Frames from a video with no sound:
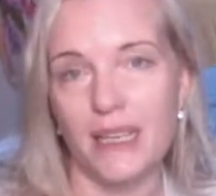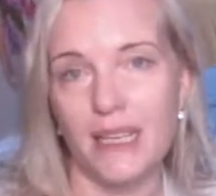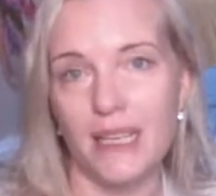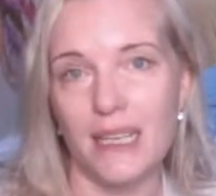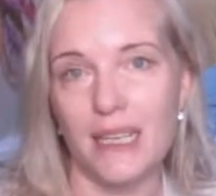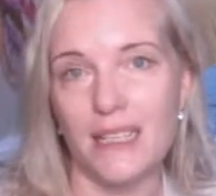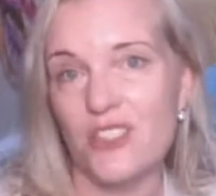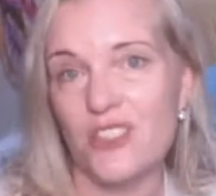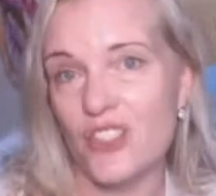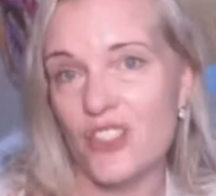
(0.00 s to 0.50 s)

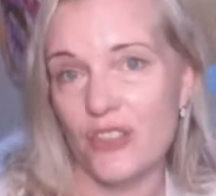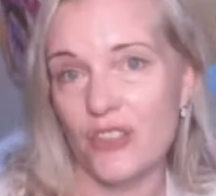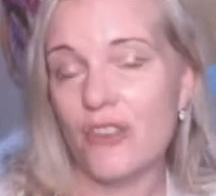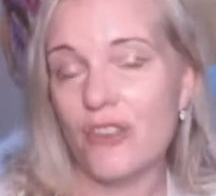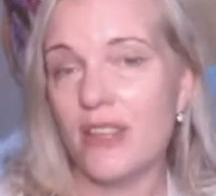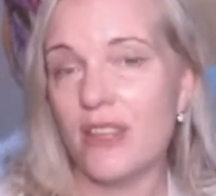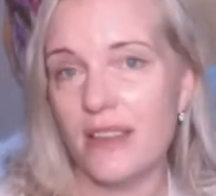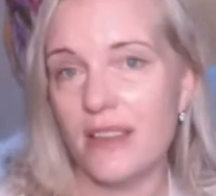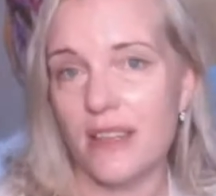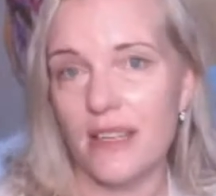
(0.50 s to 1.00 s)
is
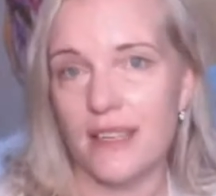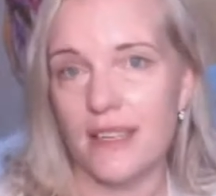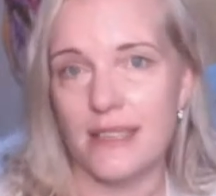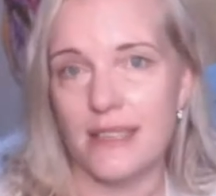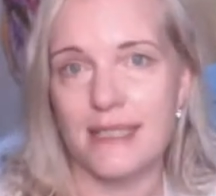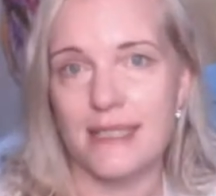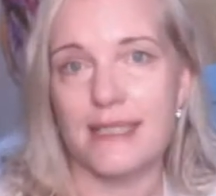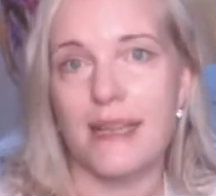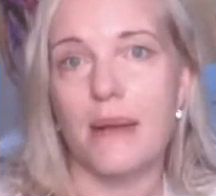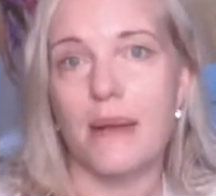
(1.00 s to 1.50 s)
generally there
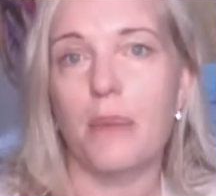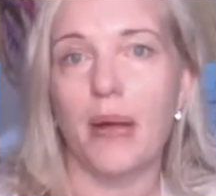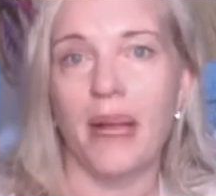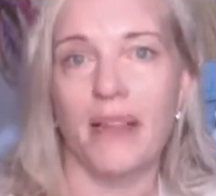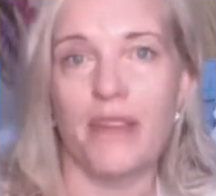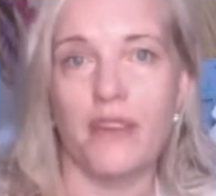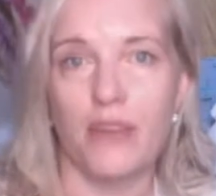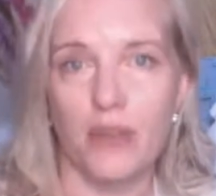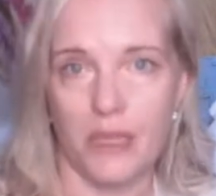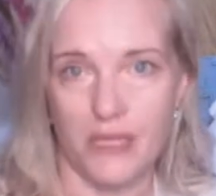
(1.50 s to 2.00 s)
is some
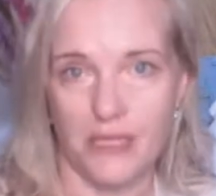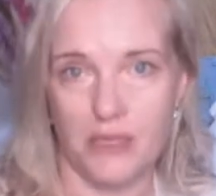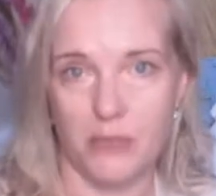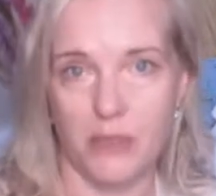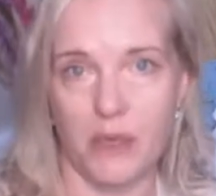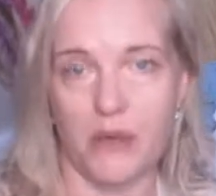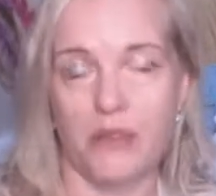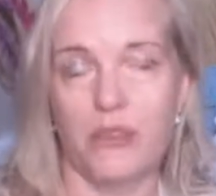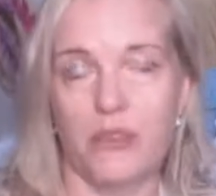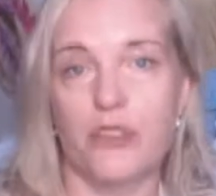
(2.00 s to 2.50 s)
other
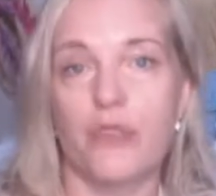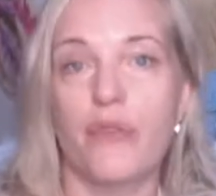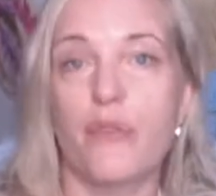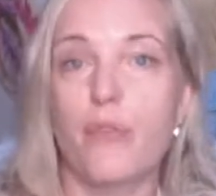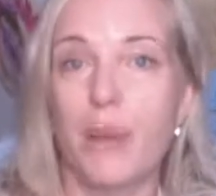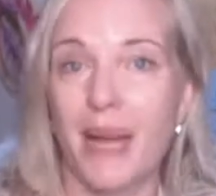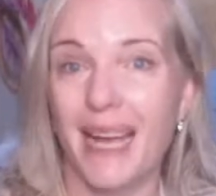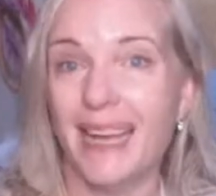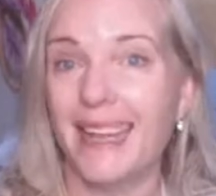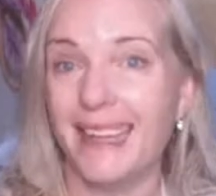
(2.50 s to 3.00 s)
experience of
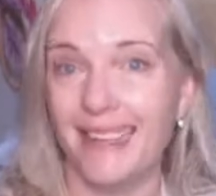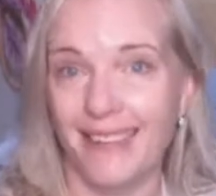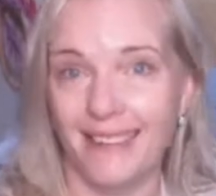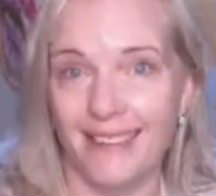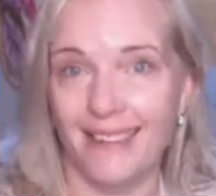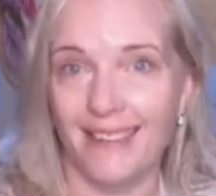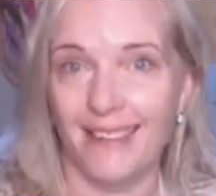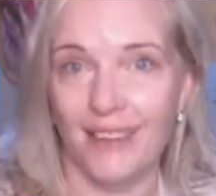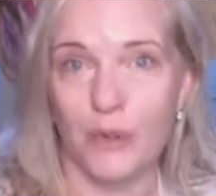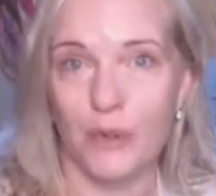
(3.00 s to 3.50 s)
pain
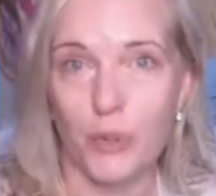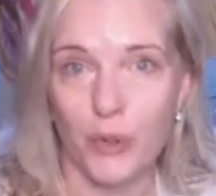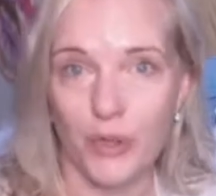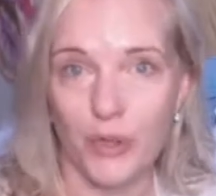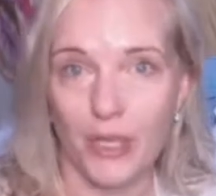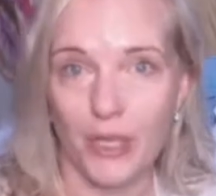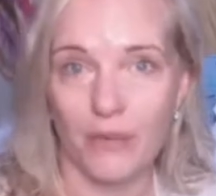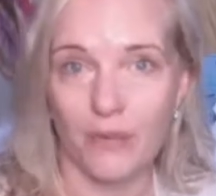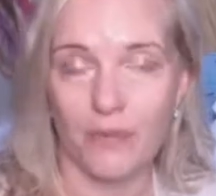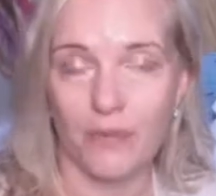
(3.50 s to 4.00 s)
in the body.